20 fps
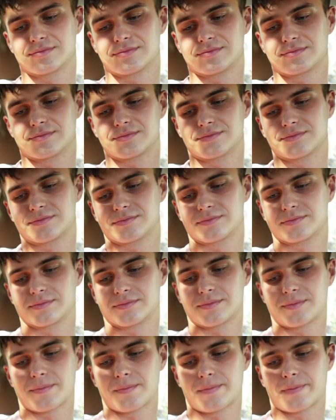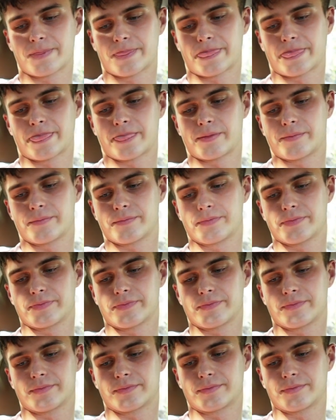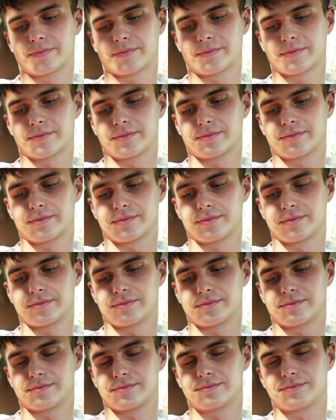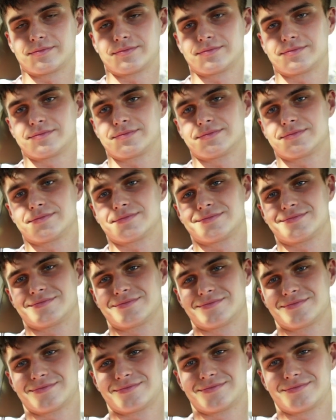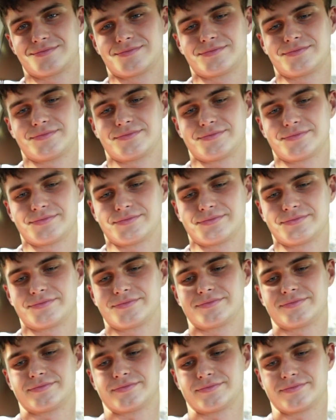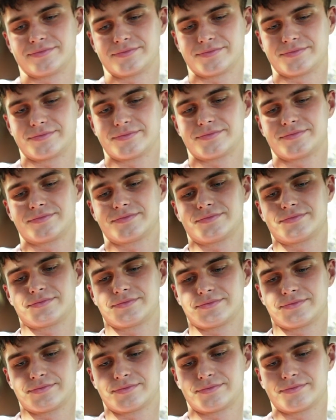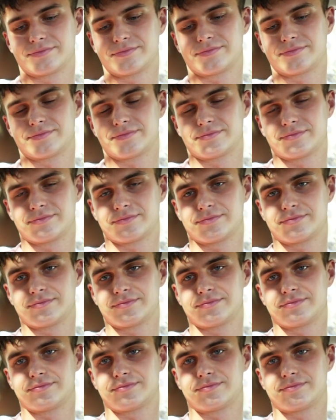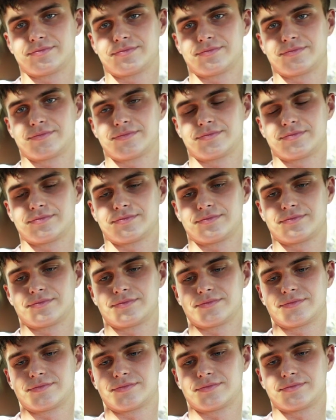(silent)